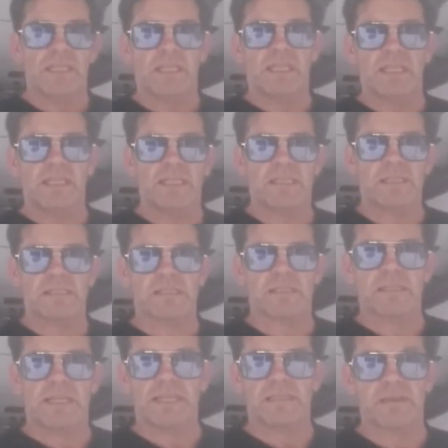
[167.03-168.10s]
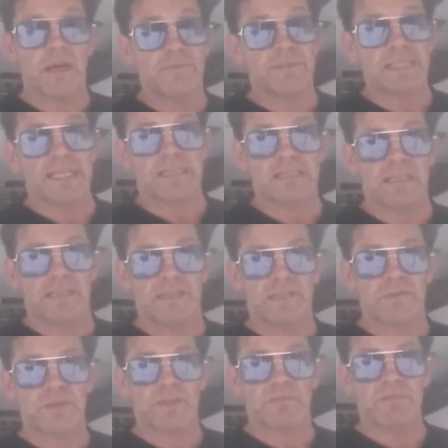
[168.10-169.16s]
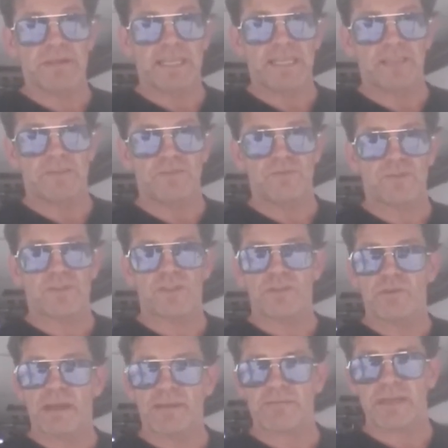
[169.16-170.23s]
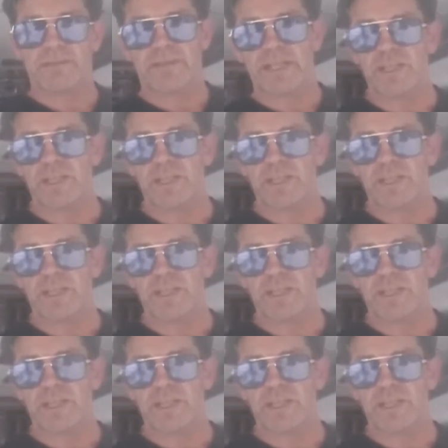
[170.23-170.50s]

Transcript: is it's over 10 tonnes, which means you have to have an